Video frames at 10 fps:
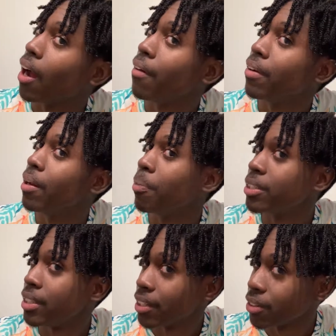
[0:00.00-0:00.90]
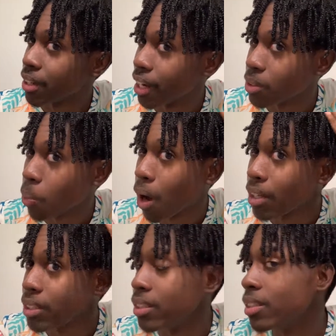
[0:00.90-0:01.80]
I really appreciate you guys
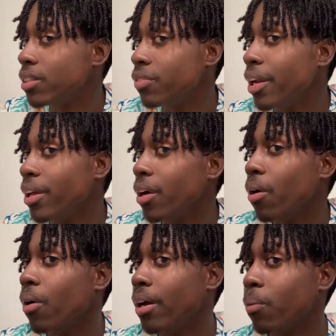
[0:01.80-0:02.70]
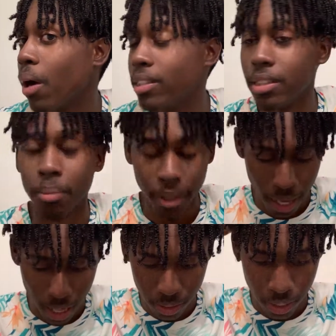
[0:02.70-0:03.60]
watching this video and watching me
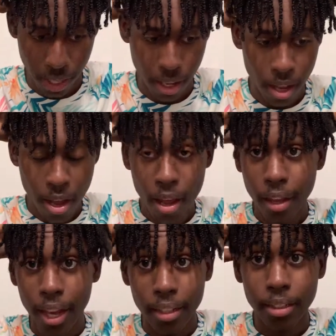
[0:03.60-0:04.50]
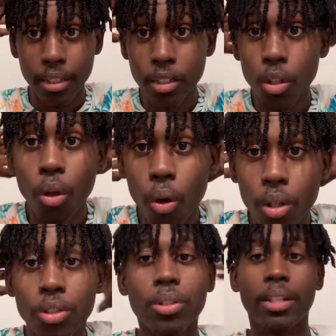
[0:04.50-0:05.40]
actually get this
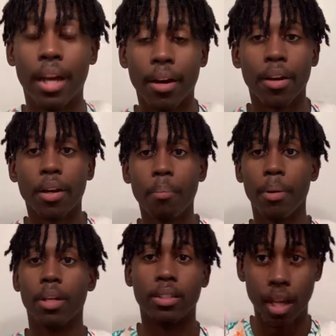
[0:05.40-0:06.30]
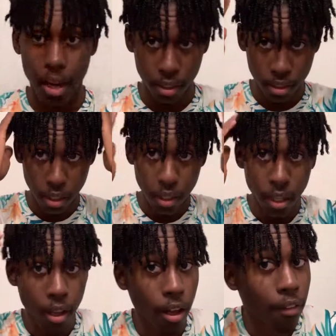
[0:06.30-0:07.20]
look together, because
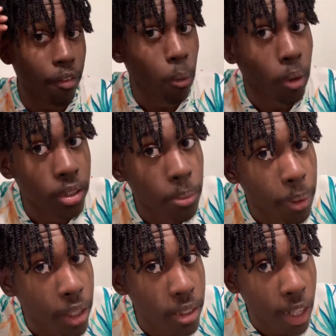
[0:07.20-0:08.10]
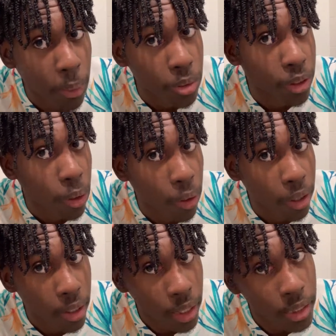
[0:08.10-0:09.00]
honestly, if it wasn't because I was
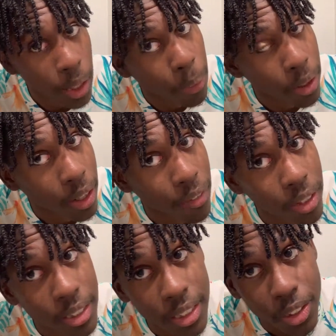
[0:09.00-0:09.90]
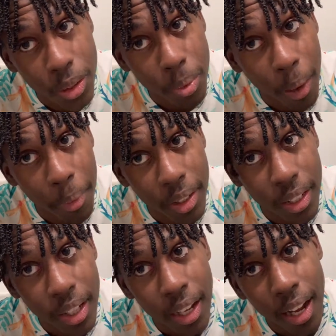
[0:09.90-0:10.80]
recording this, I wouldn't have continued
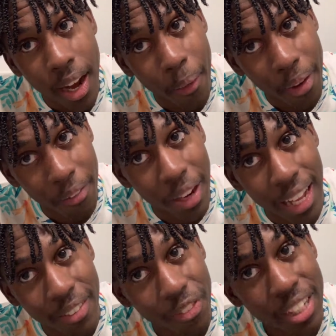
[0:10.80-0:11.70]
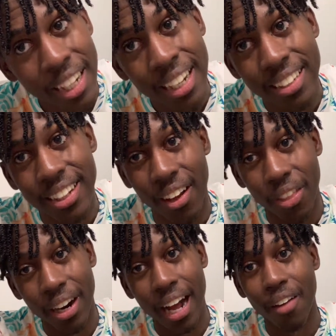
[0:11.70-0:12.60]
probably. I would have left the
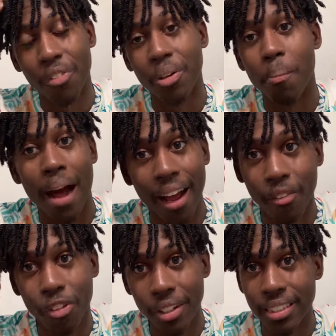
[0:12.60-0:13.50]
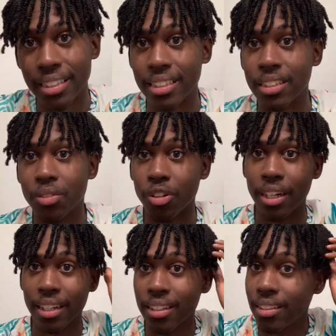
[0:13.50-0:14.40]
other half of the back, for instance, for
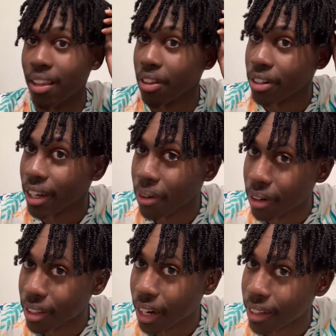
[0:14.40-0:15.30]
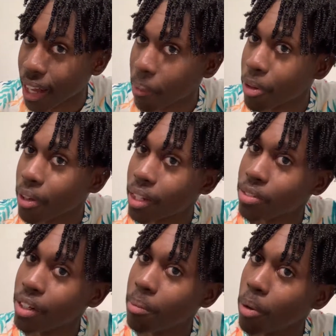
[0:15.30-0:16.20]
like another day or anything like that. But you
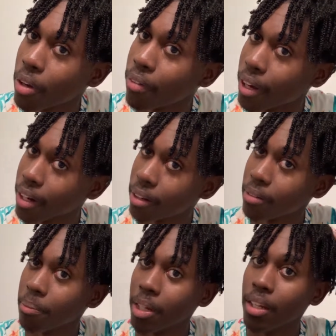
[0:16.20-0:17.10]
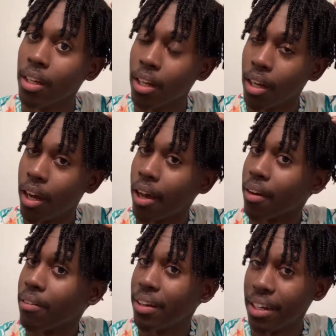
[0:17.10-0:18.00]
guys really motivated me, and
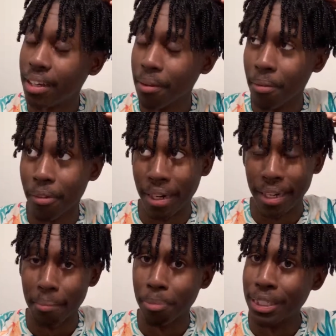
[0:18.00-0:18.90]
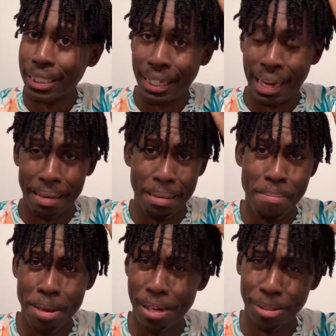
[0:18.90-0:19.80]
I really, really appreciate
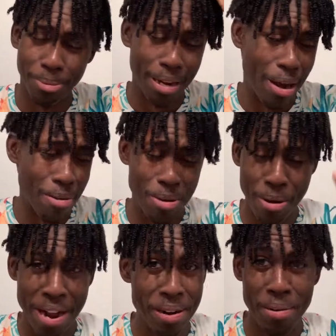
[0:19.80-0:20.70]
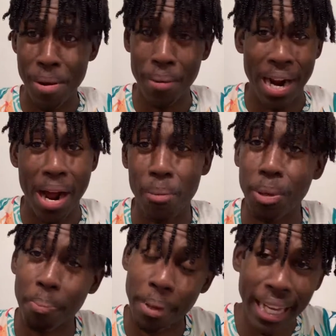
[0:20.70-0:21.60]
it, because without you, I don't know where I
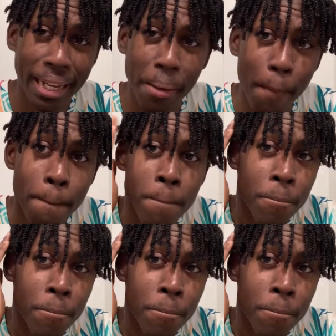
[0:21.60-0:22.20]
would be.